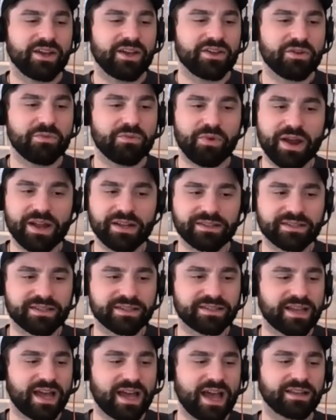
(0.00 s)
Your brain's
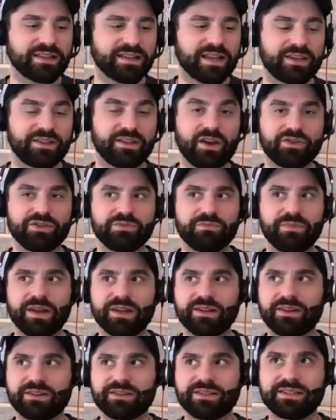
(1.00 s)
designed like, yo, you
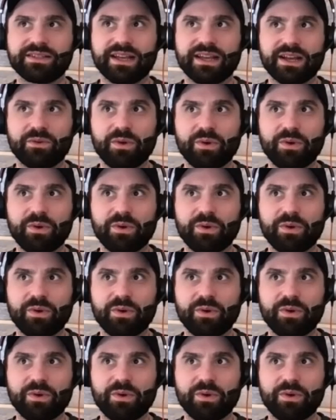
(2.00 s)
better stick